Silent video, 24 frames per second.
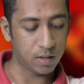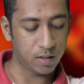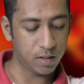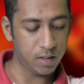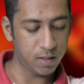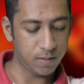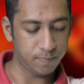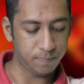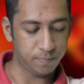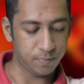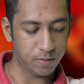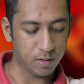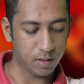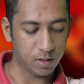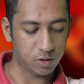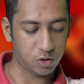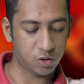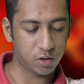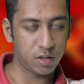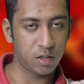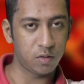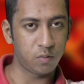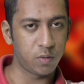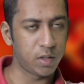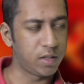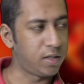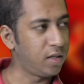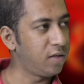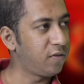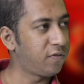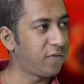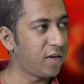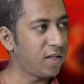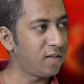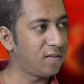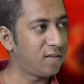Yeah, actually we did
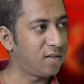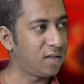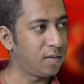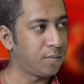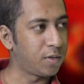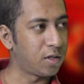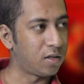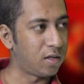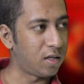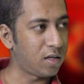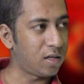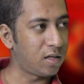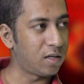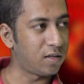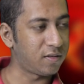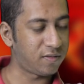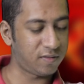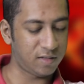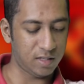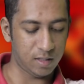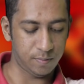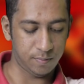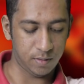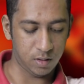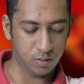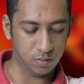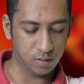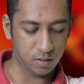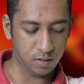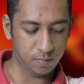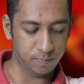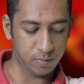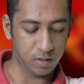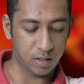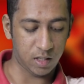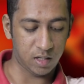fancy him a lot last time out,
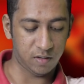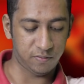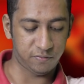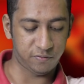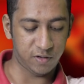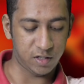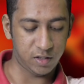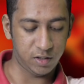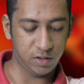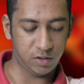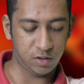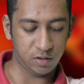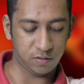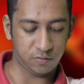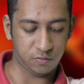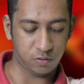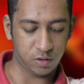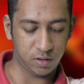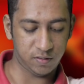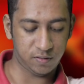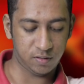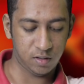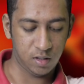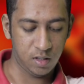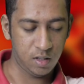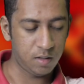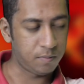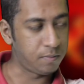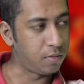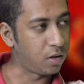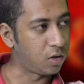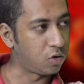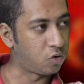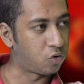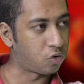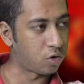and he had a very tough race,
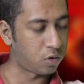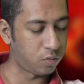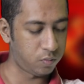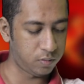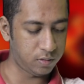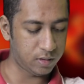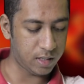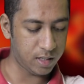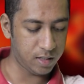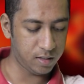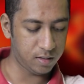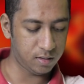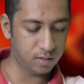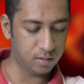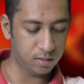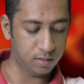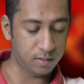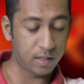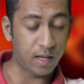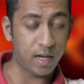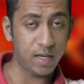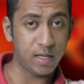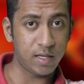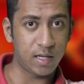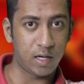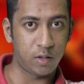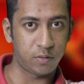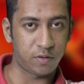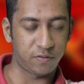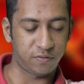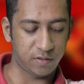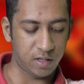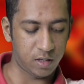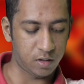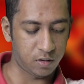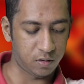being drawn 9 out
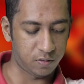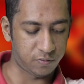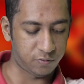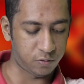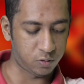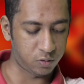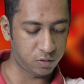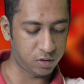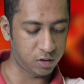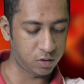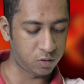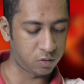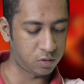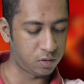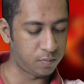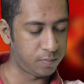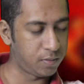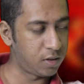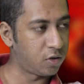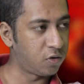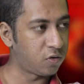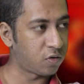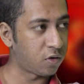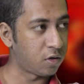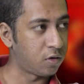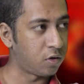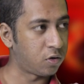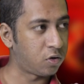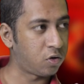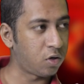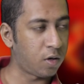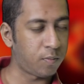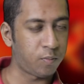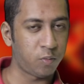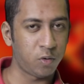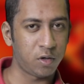of 10 on the 1400 meters on the
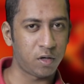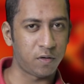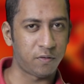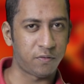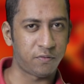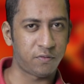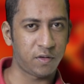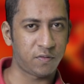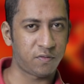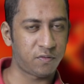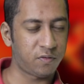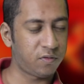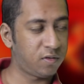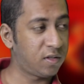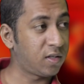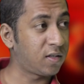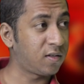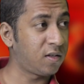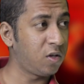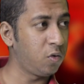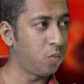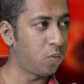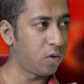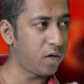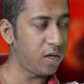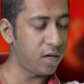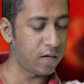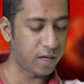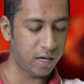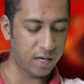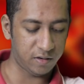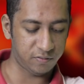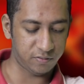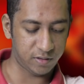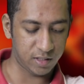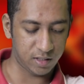top weight of
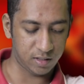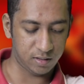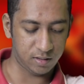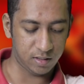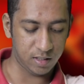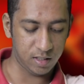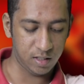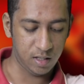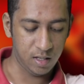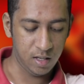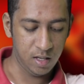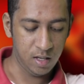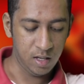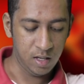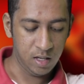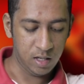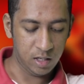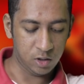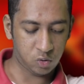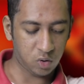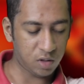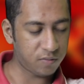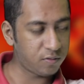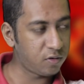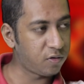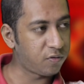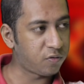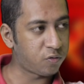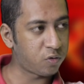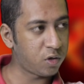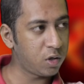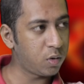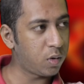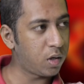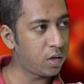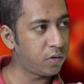61.5 that day. He traveled
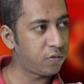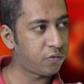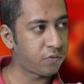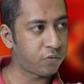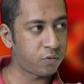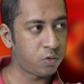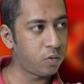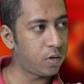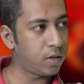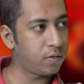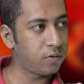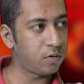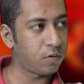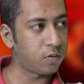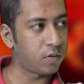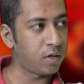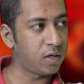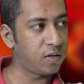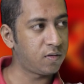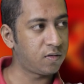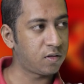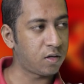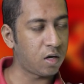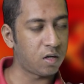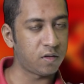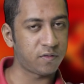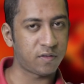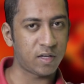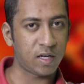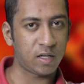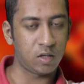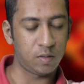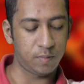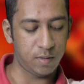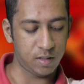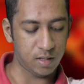throughout the race. Carl
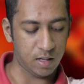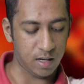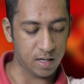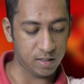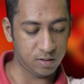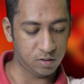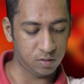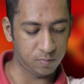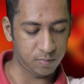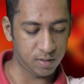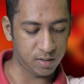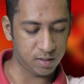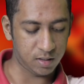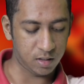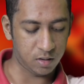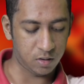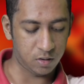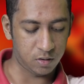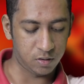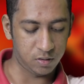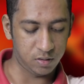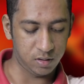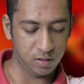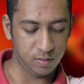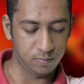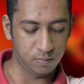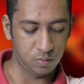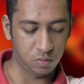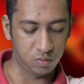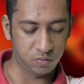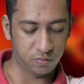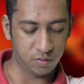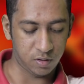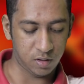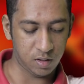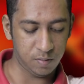Zachner had to make an early
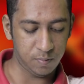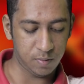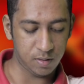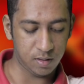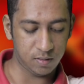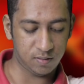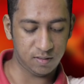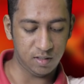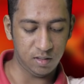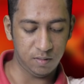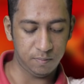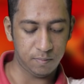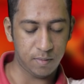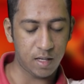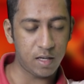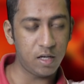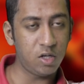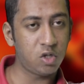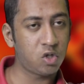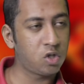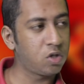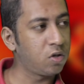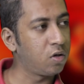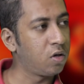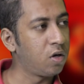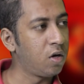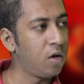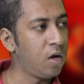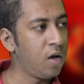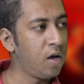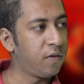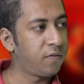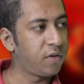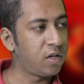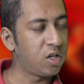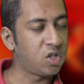move on him, and it still managed to
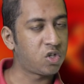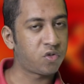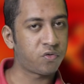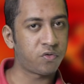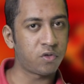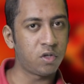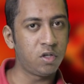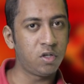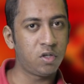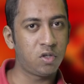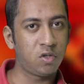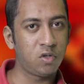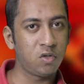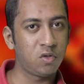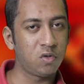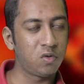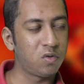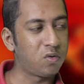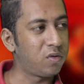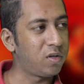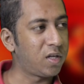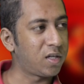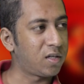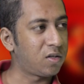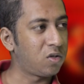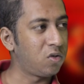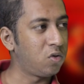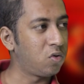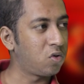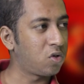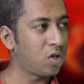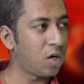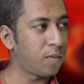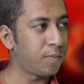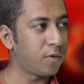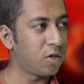finish third to that
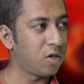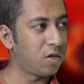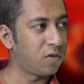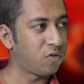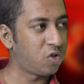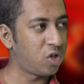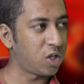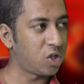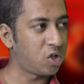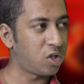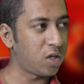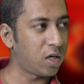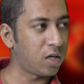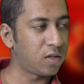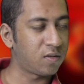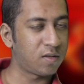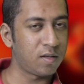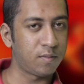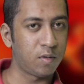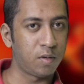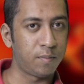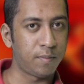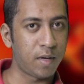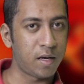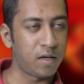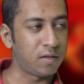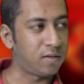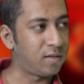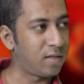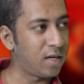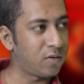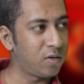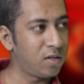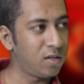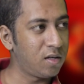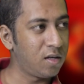newcomer of Shirishtaang stable,
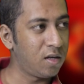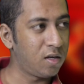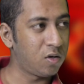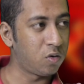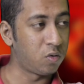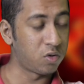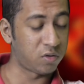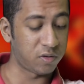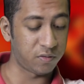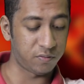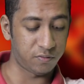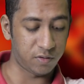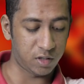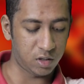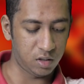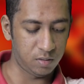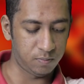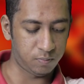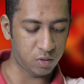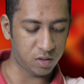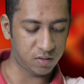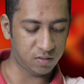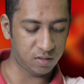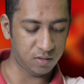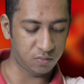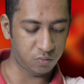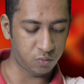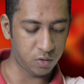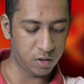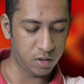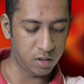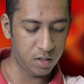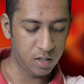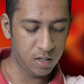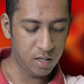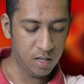Manataran. Was a very impressive
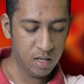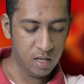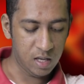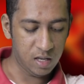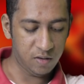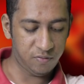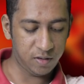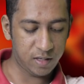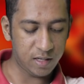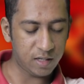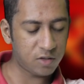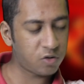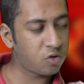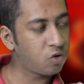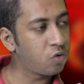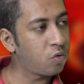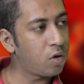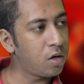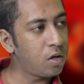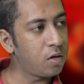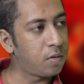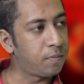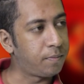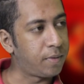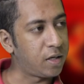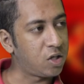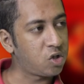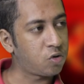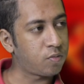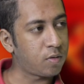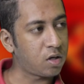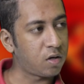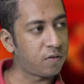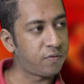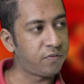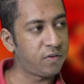winner. If he gets to run in a
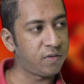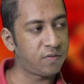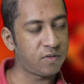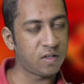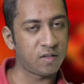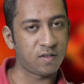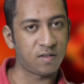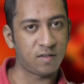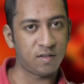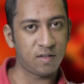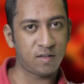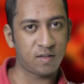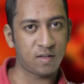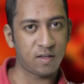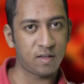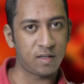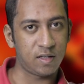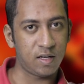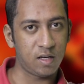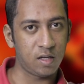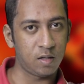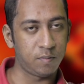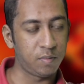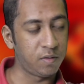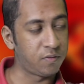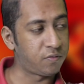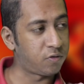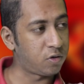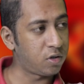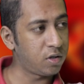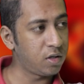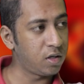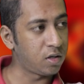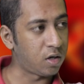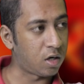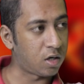benchmark of 56 again, he'll be
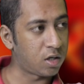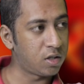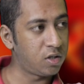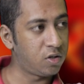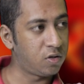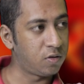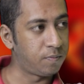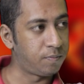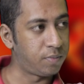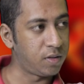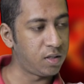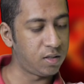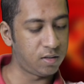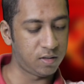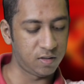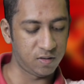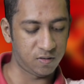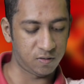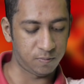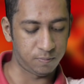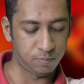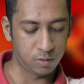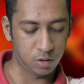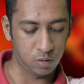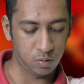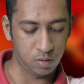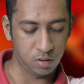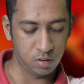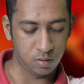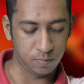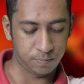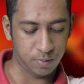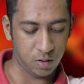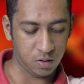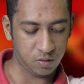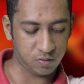very hard to beat, this Blow in
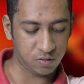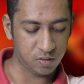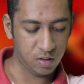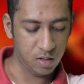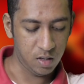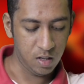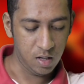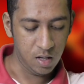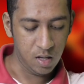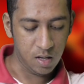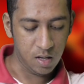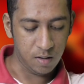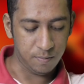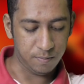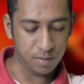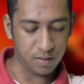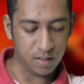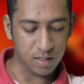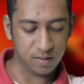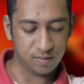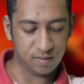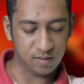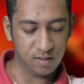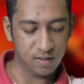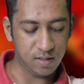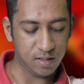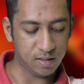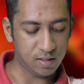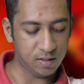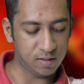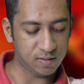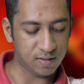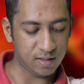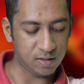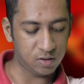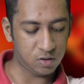the Box. But I see that
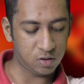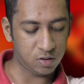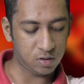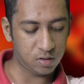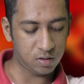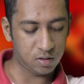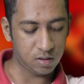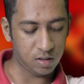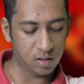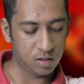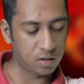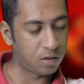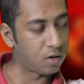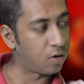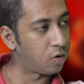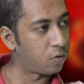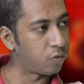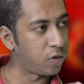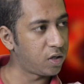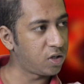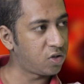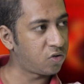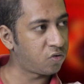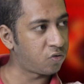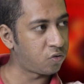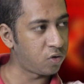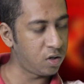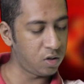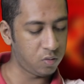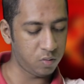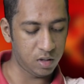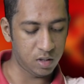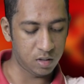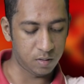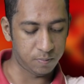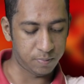he's entered in race
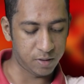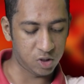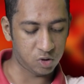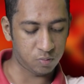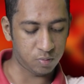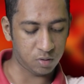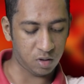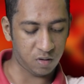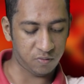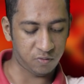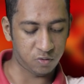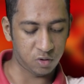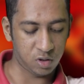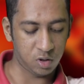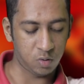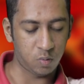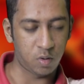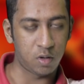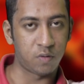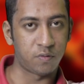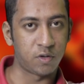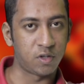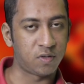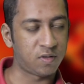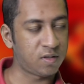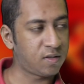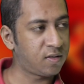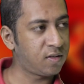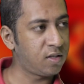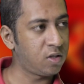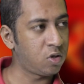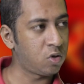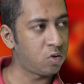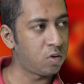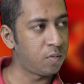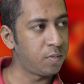3 in a benchmark of 41 over 1600
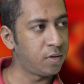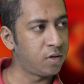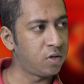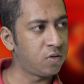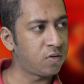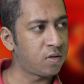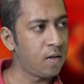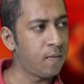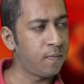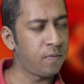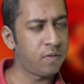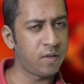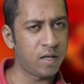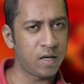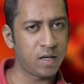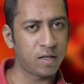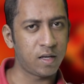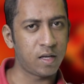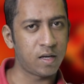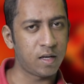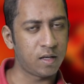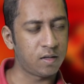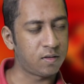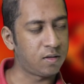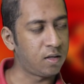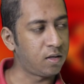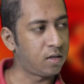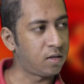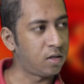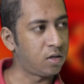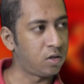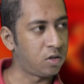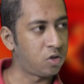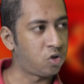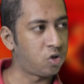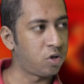meters. Then again, I think
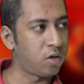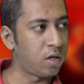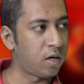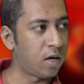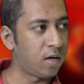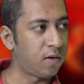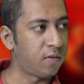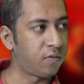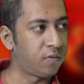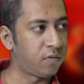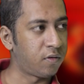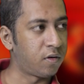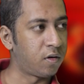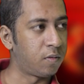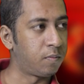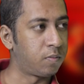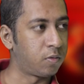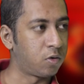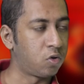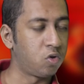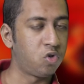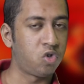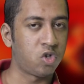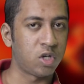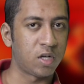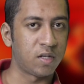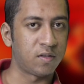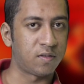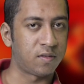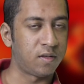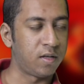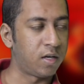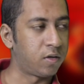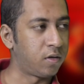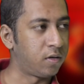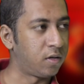he should have a good
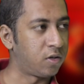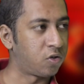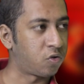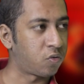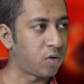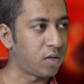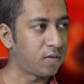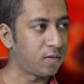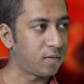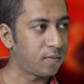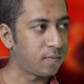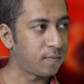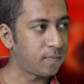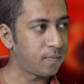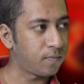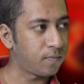chance there in this race.